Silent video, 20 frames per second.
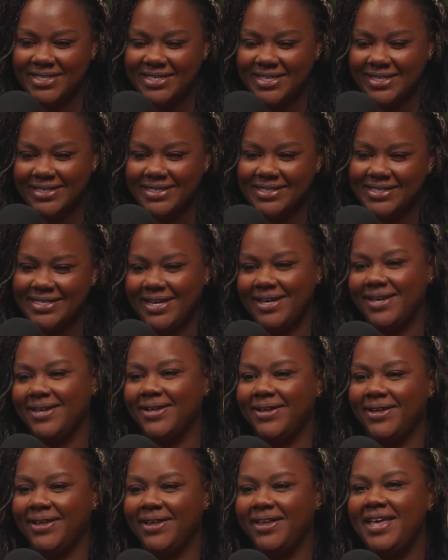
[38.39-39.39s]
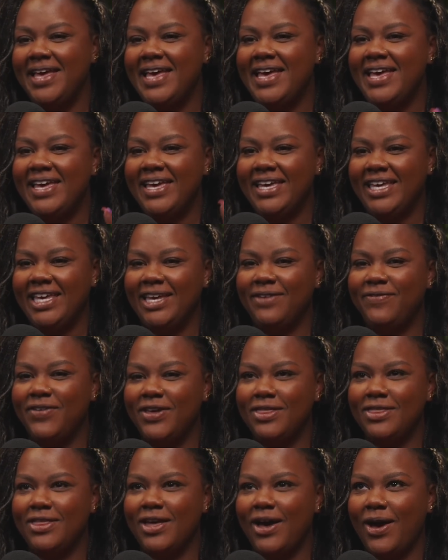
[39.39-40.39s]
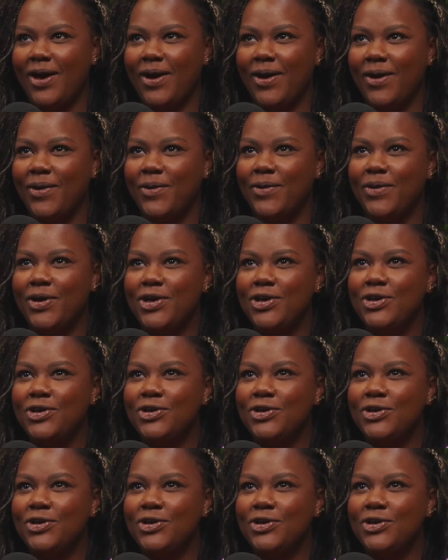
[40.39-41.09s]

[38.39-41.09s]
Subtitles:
still single, even though